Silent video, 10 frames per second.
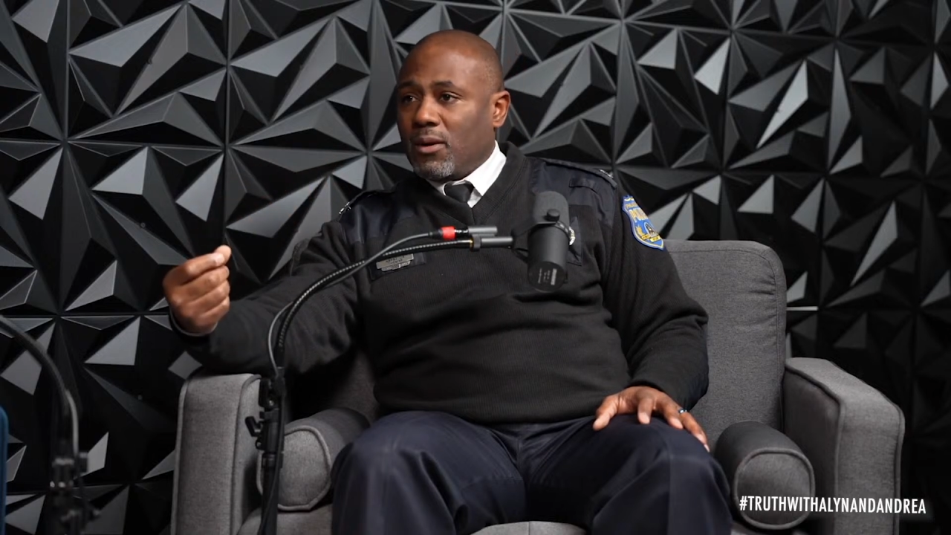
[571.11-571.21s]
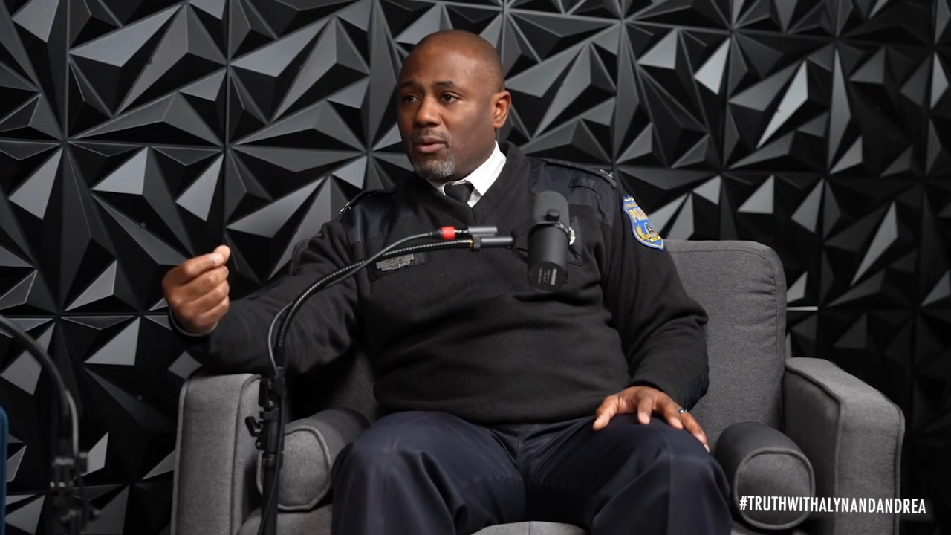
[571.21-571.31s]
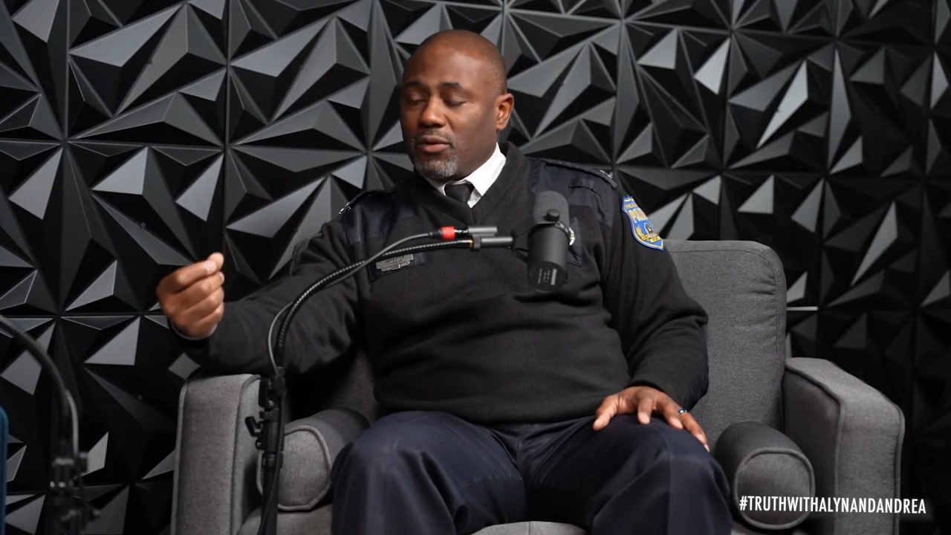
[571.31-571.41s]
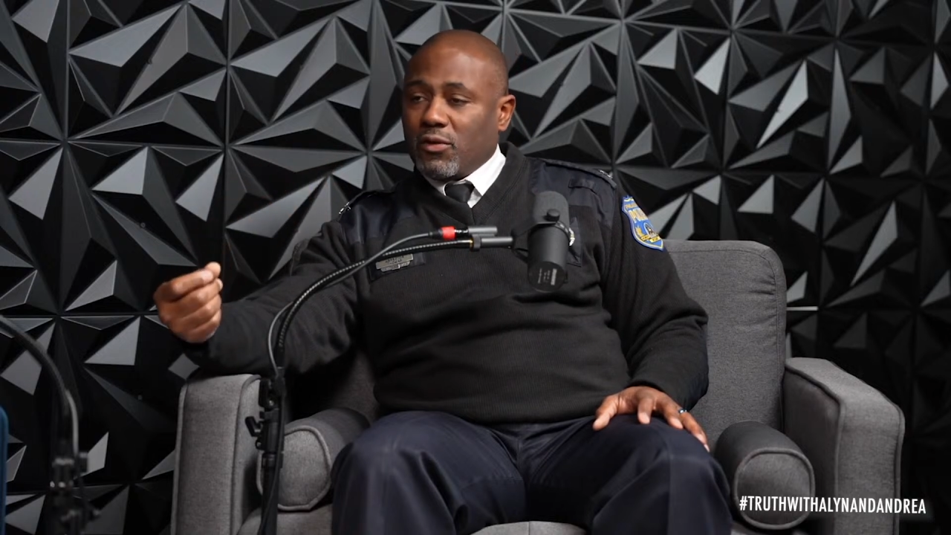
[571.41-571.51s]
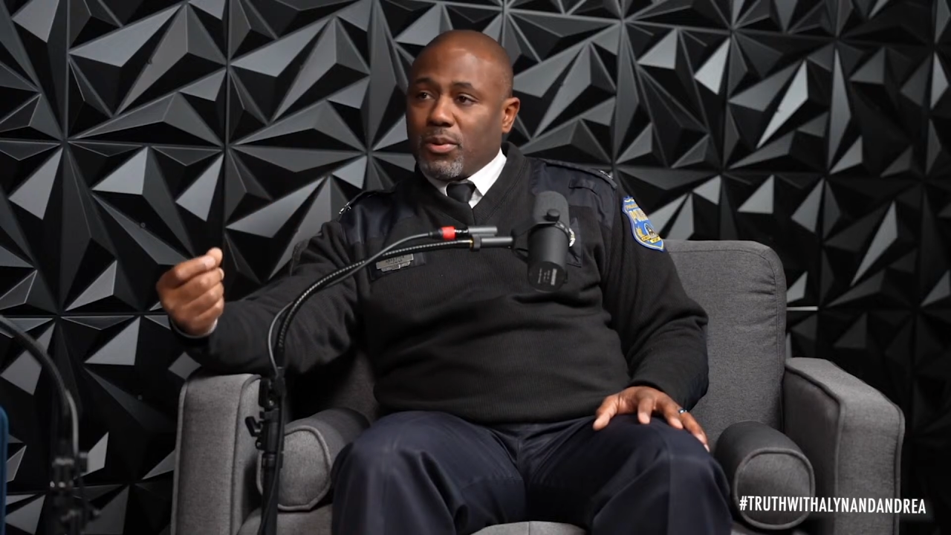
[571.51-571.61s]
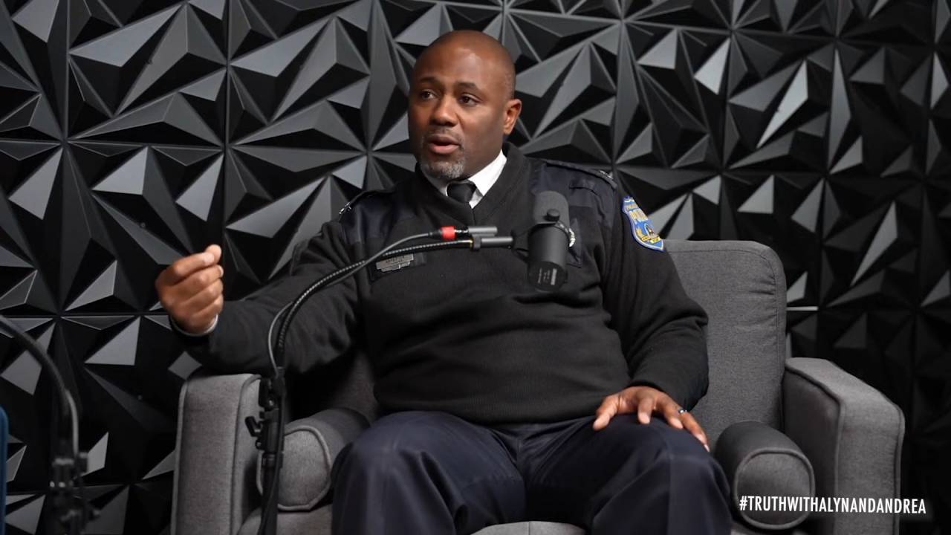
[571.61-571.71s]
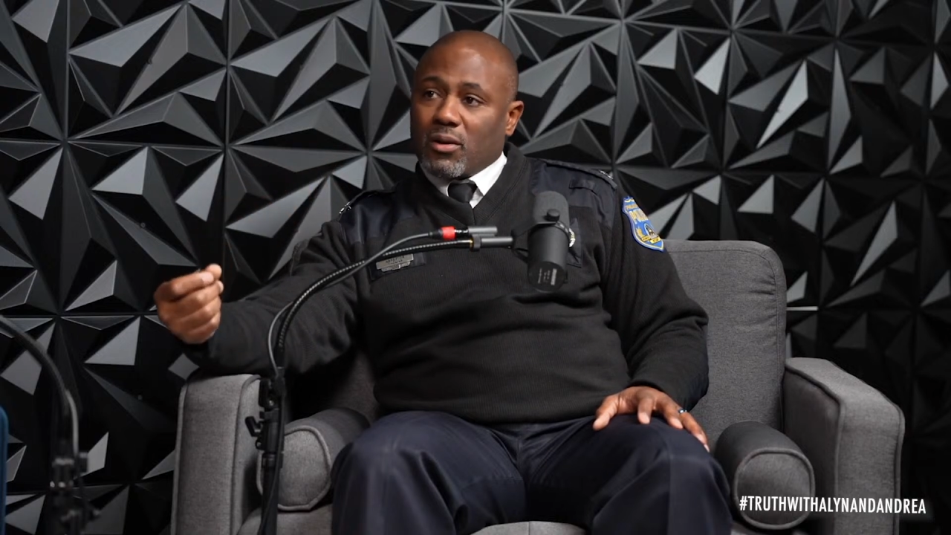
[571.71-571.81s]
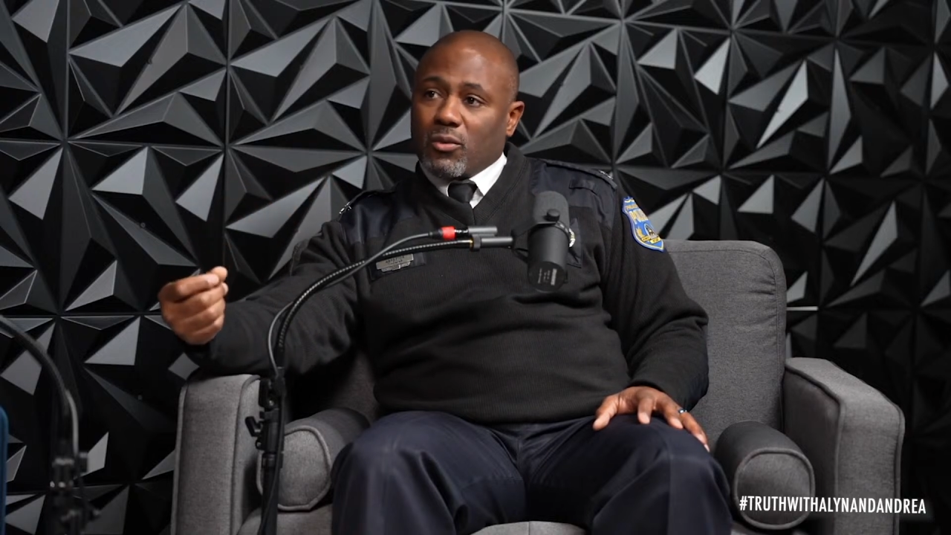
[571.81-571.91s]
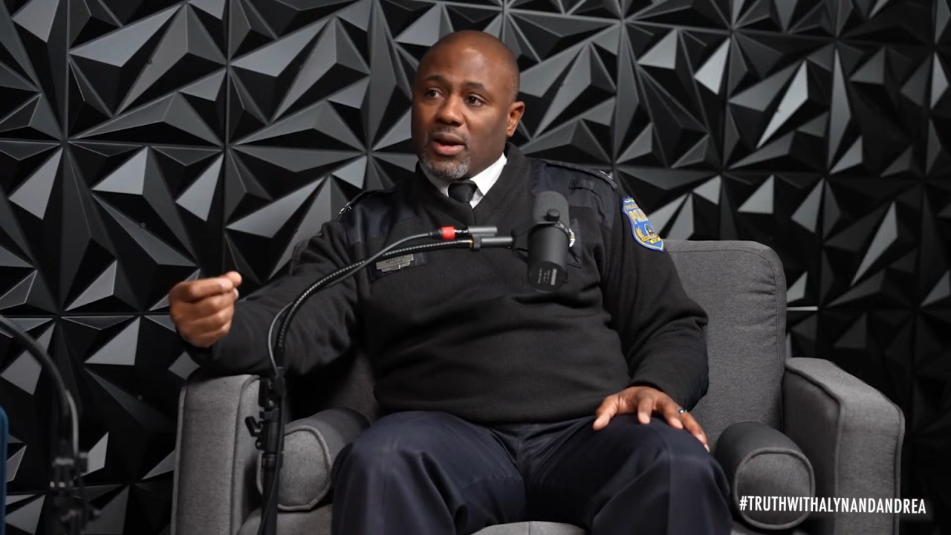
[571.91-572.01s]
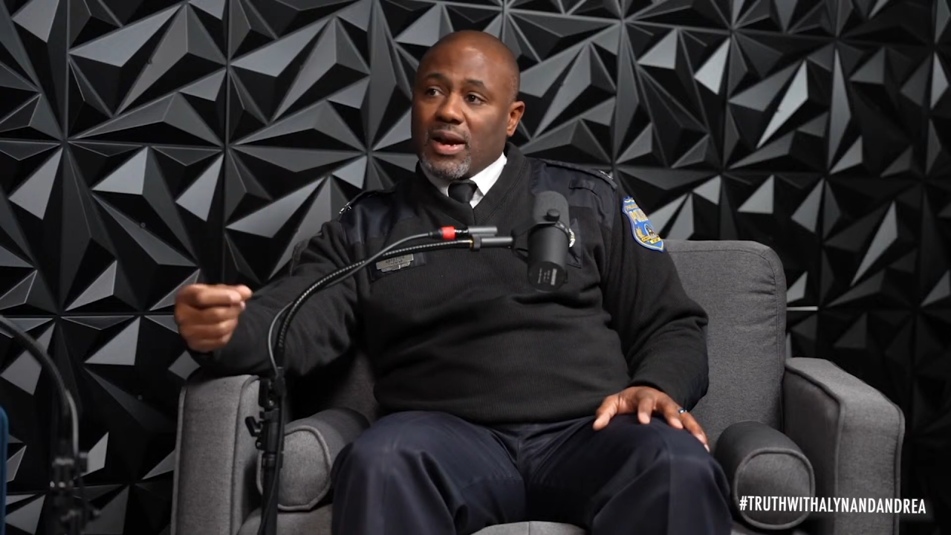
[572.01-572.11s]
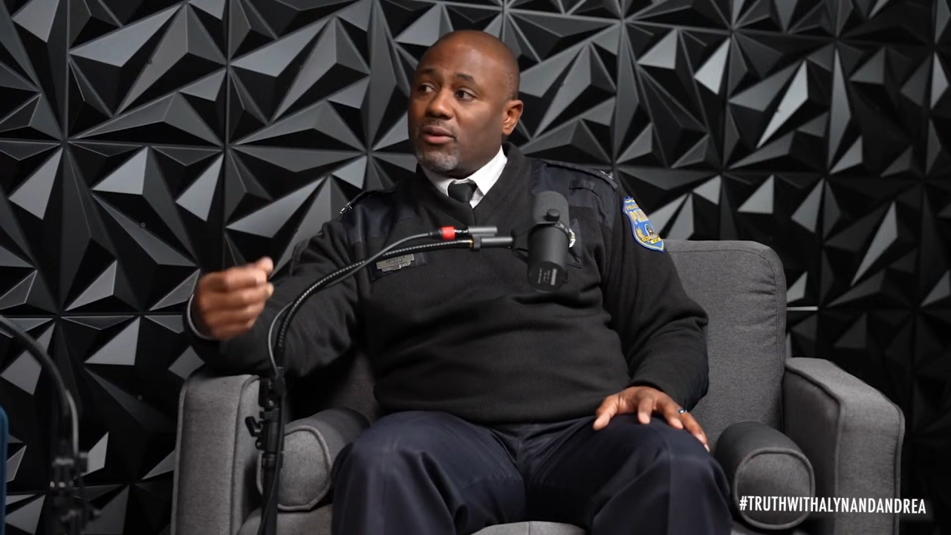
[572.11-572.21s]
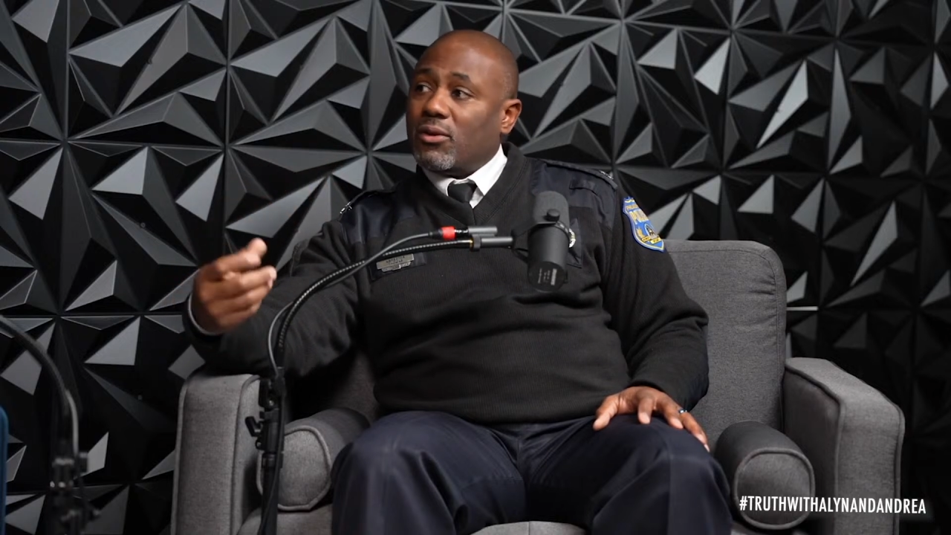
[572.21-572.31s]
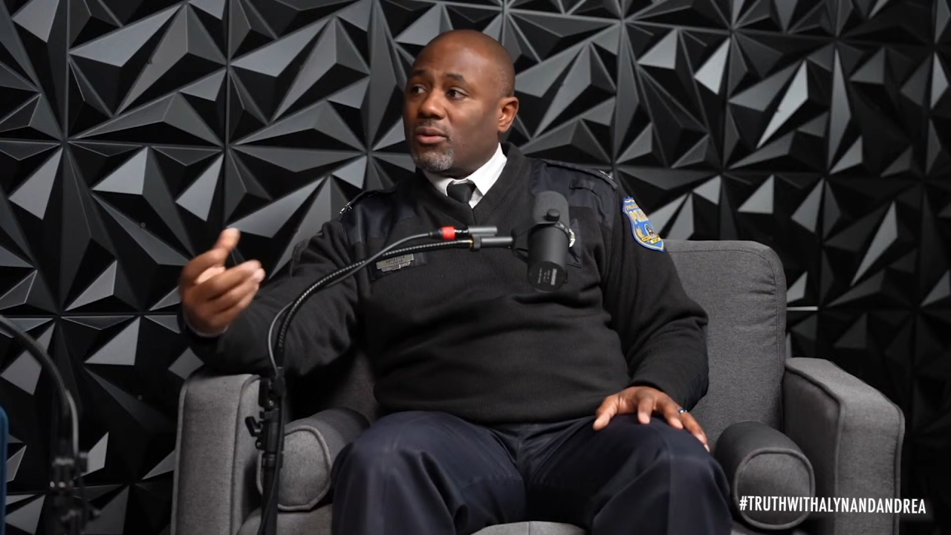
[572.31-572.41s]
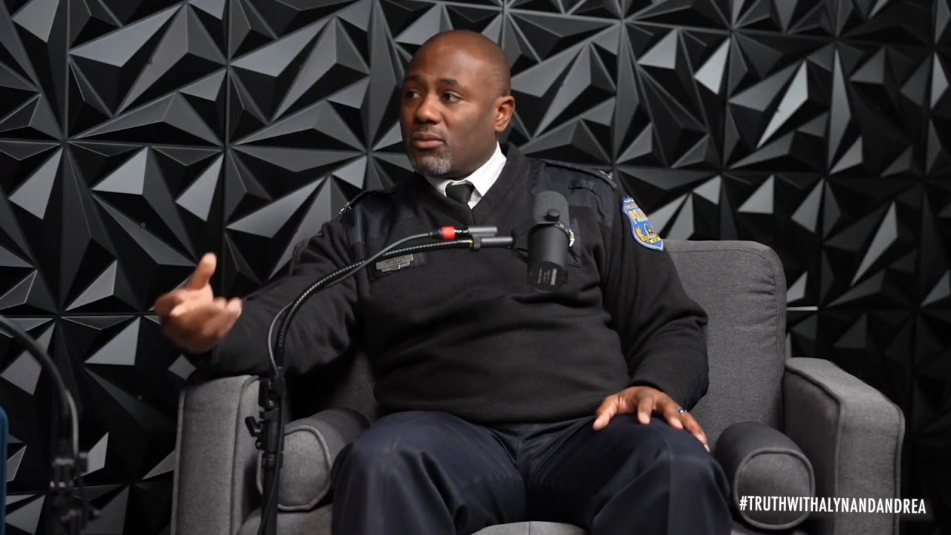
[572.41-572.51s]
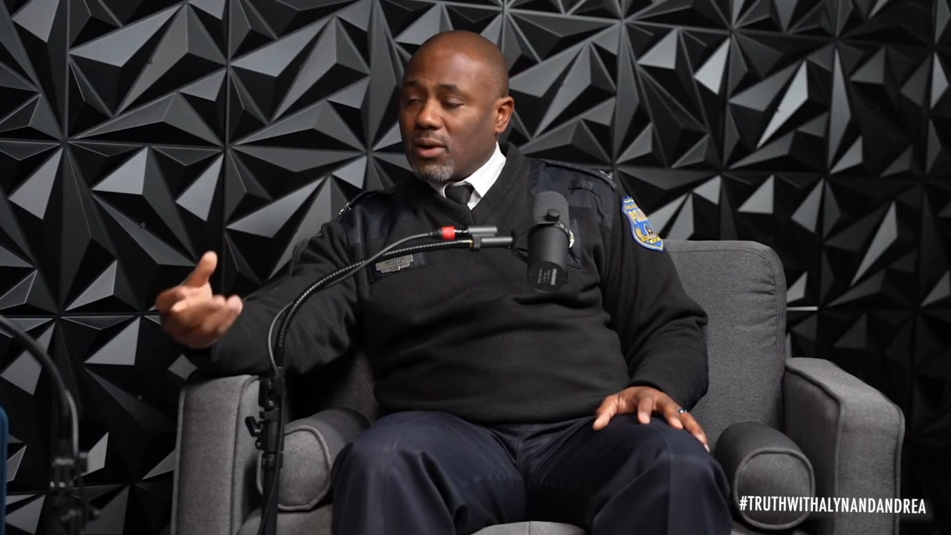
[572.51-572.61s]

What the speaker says: which is part of what I do.